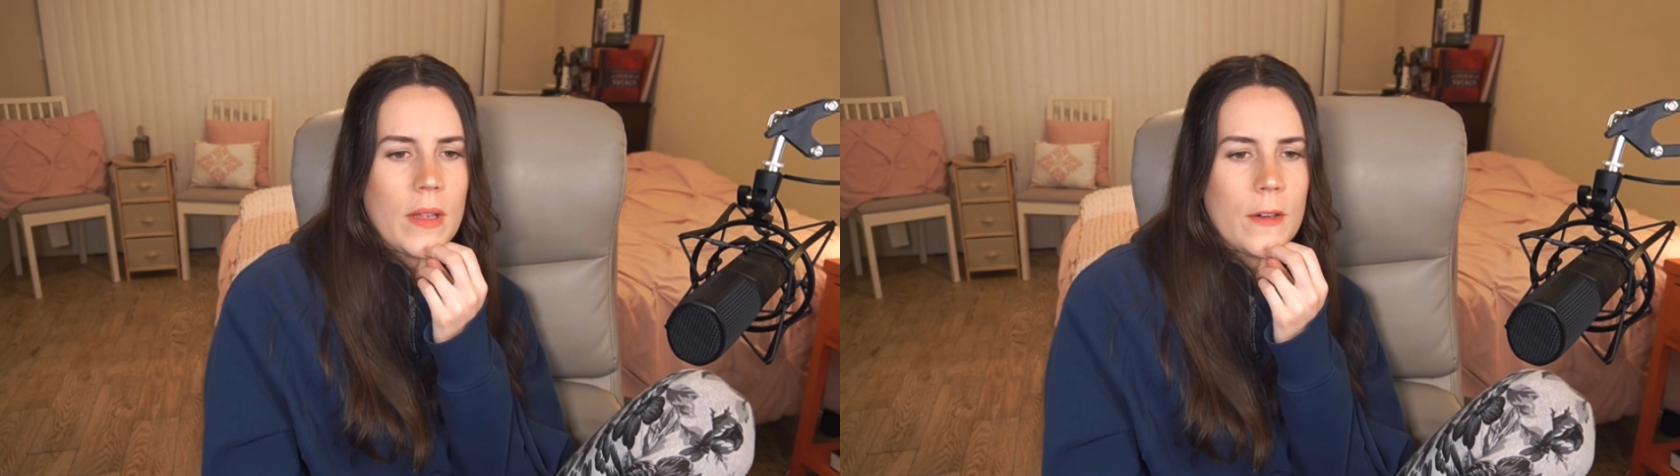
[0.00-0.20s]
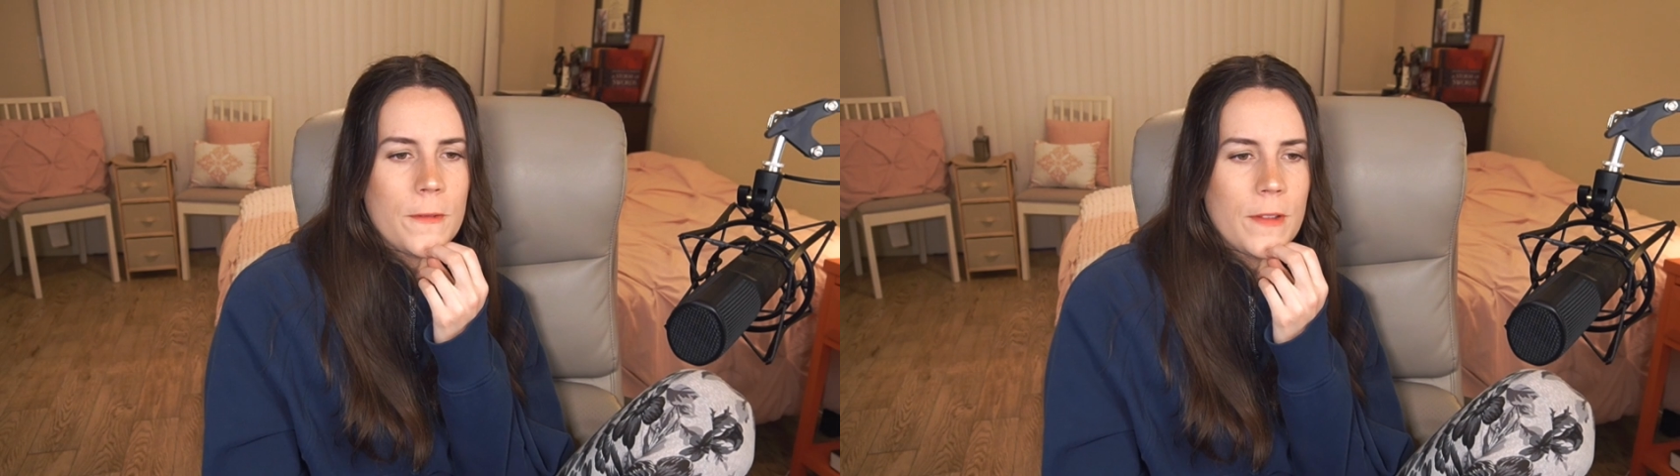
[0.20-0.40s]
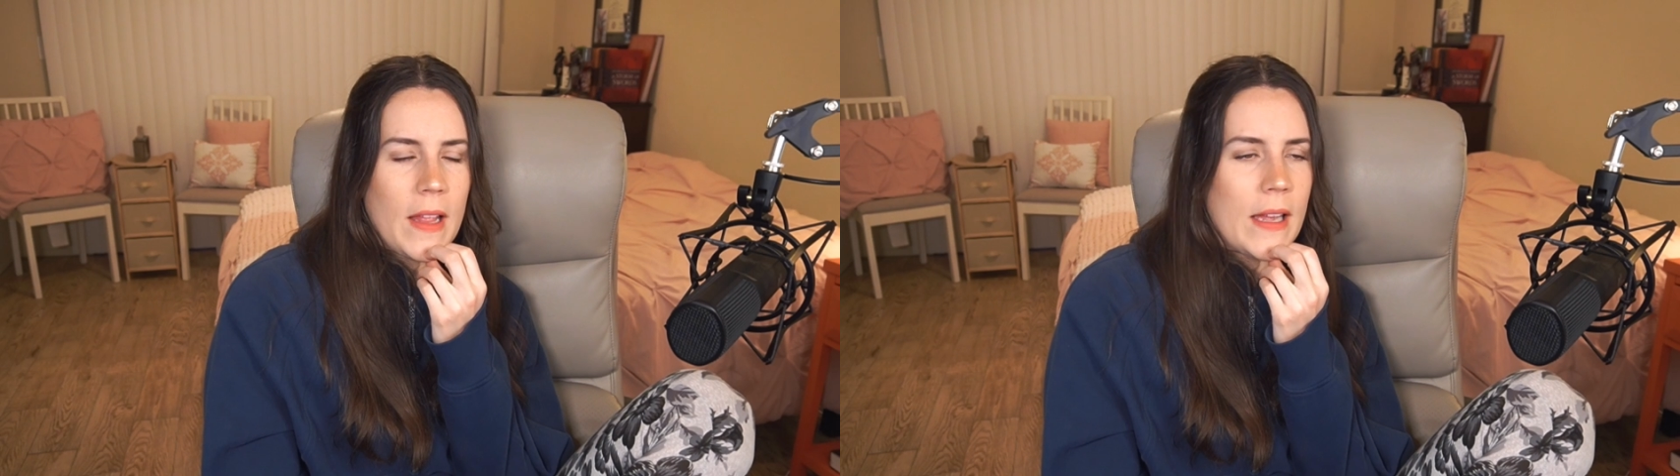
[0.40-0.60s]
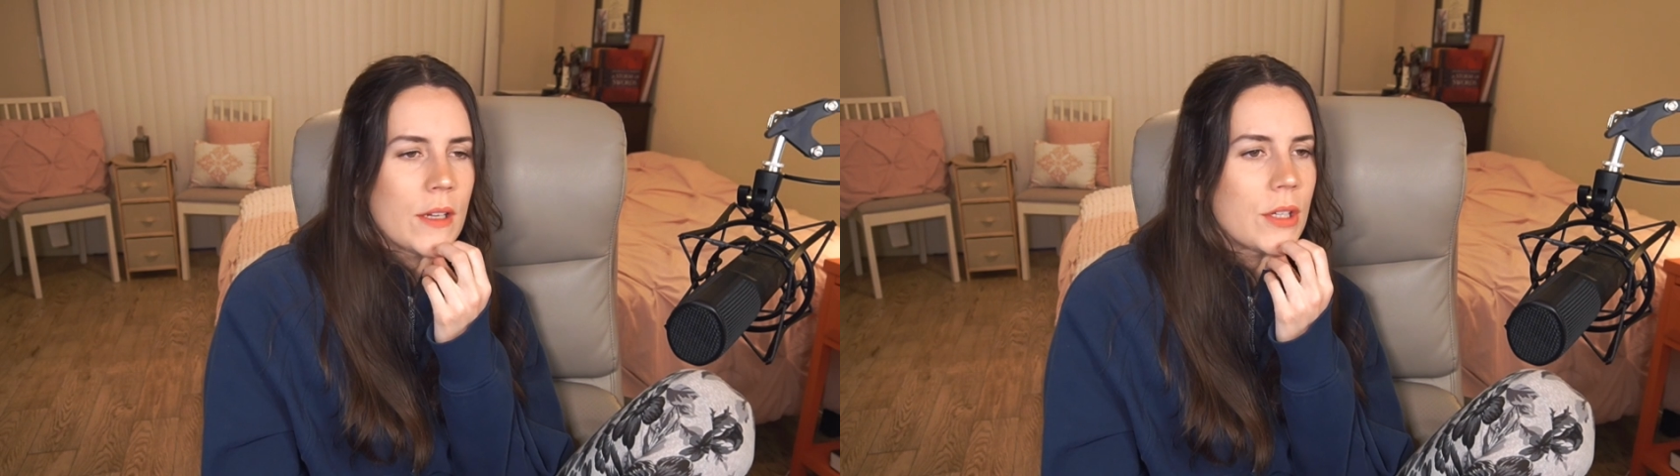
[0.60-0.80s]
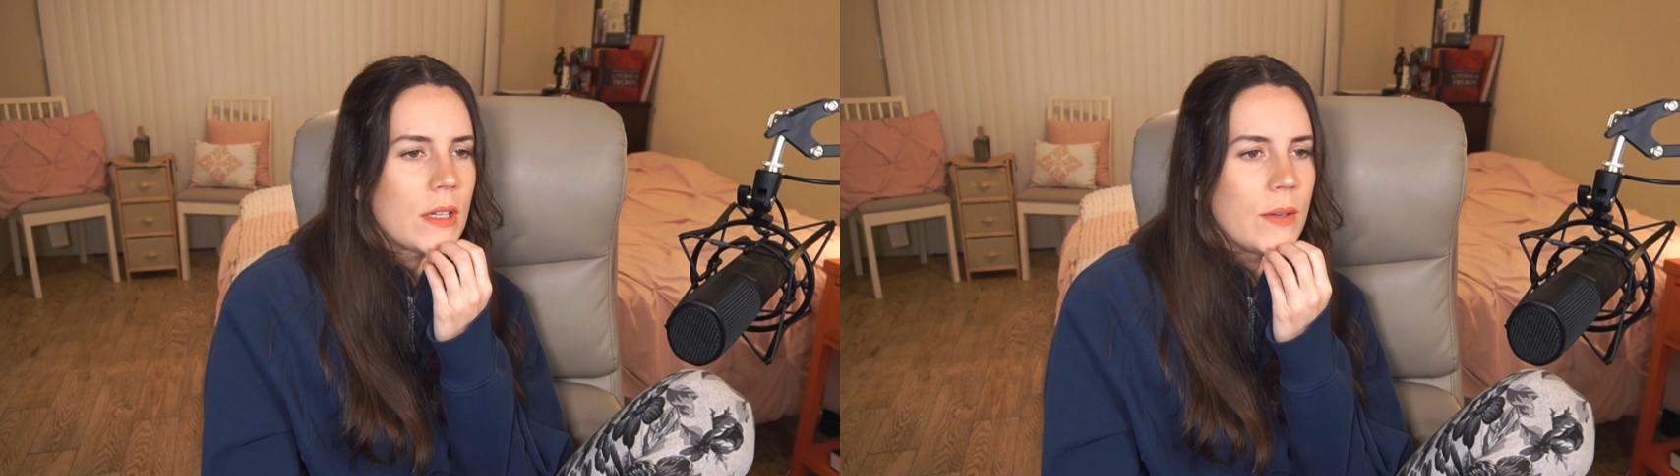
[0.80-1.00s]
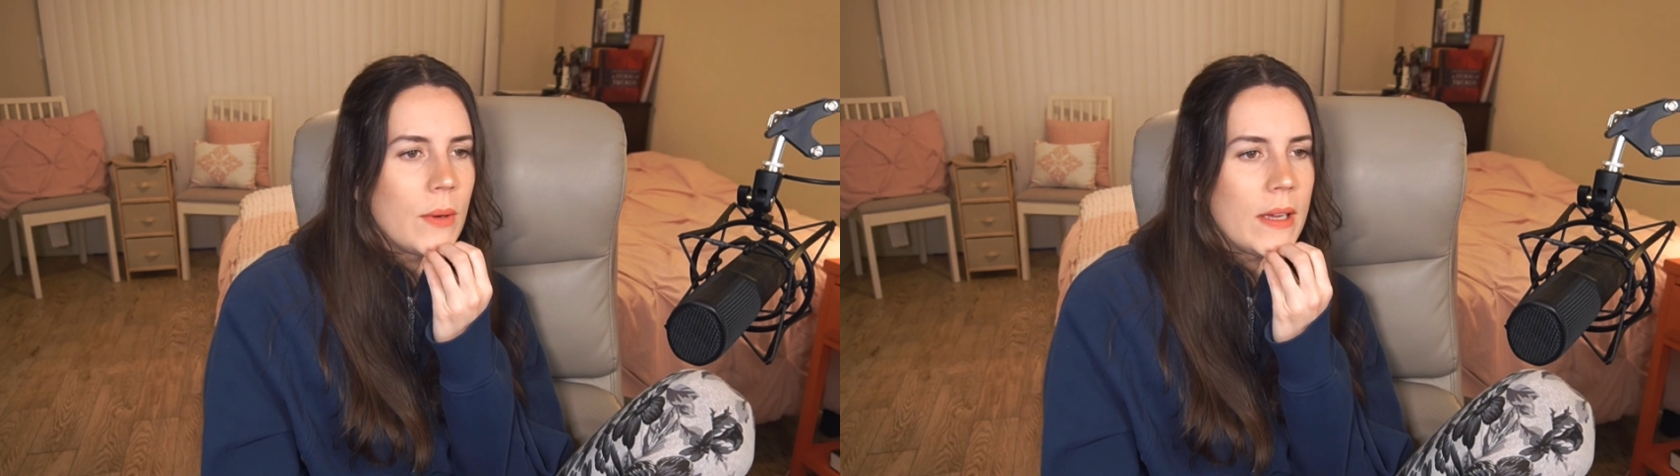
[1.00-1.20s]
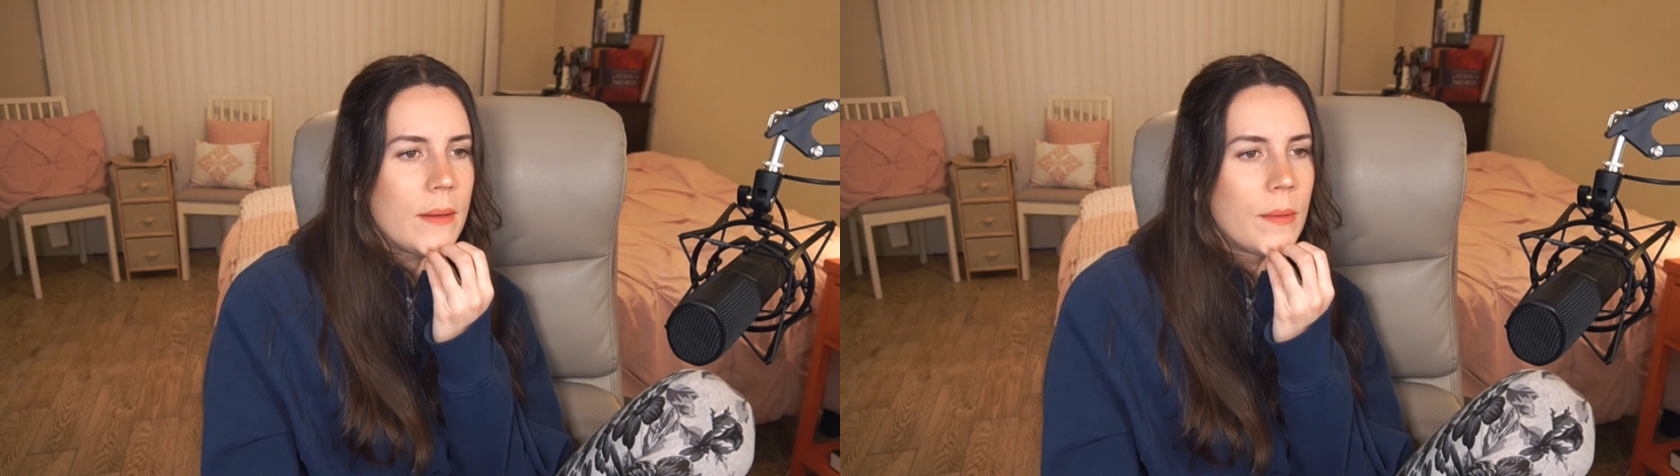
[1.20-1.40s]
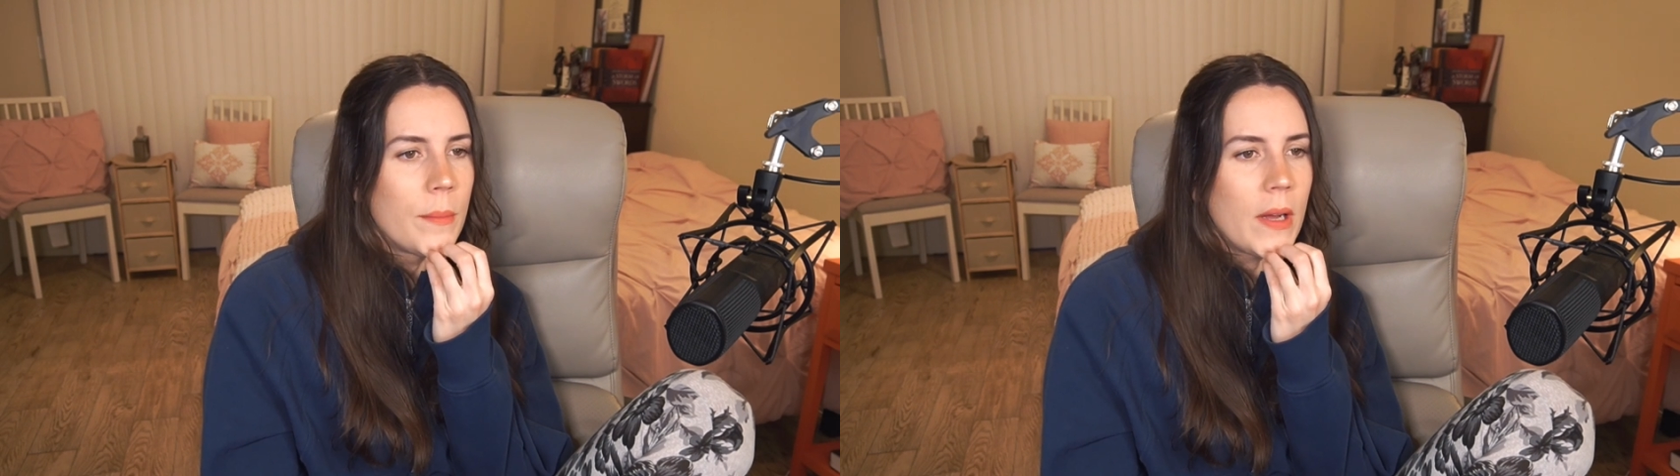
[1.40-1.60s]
in a flash anyway.